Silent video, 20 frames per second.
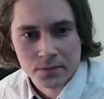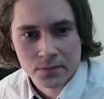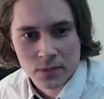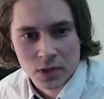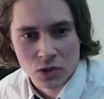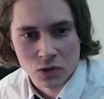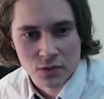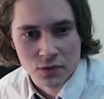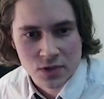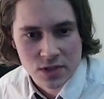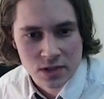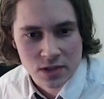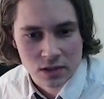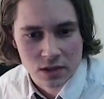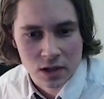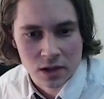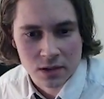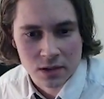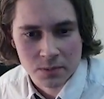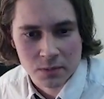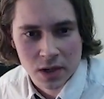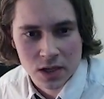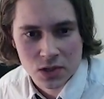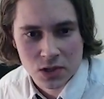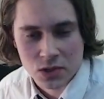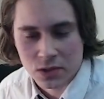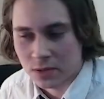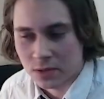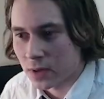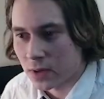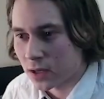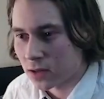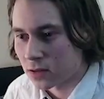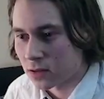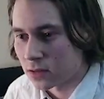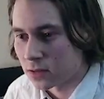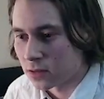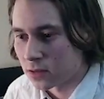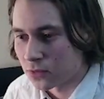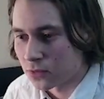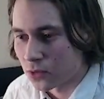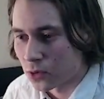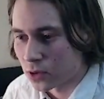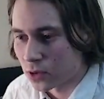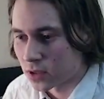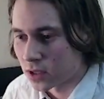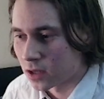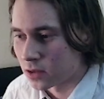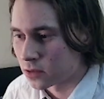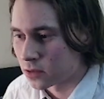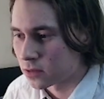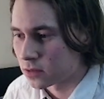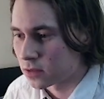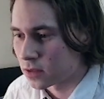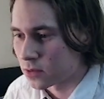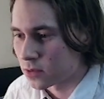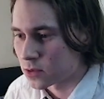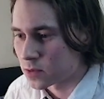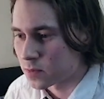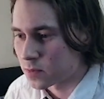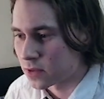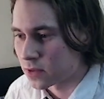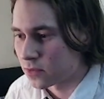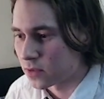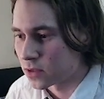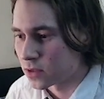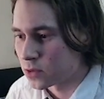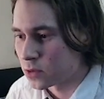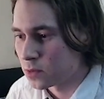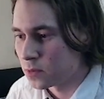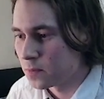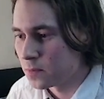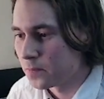You know, we see a dying mage in the foreground. That was pretty fun too.